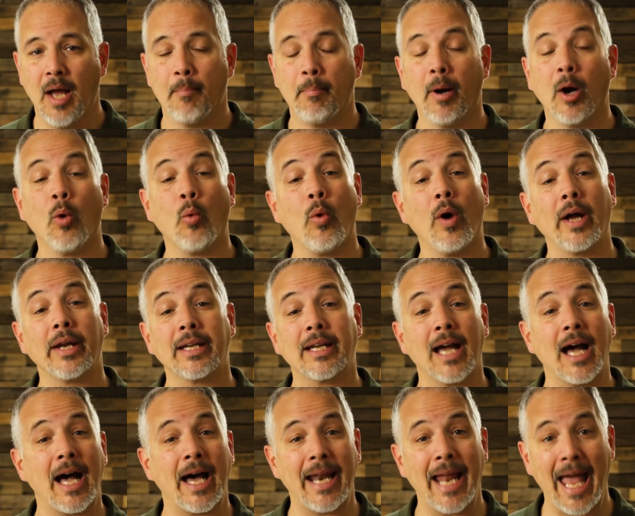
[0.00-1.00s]
but what
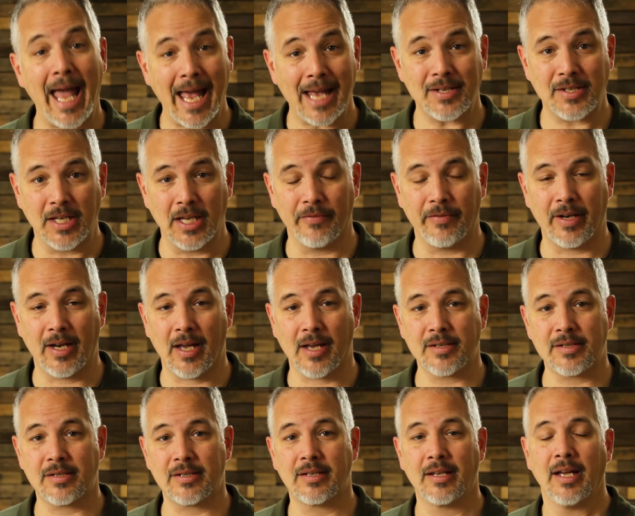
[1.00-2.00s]
God has given
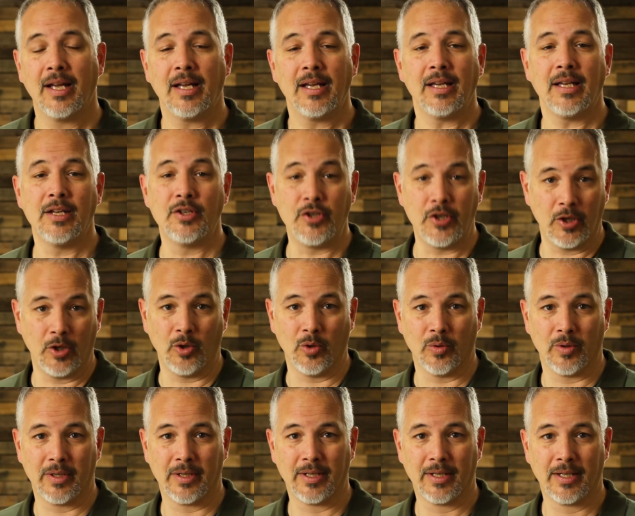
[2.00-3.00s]
us is
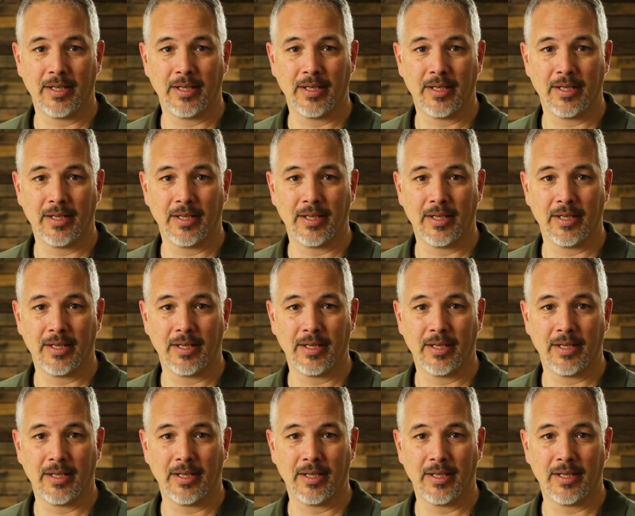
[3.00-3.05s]
you.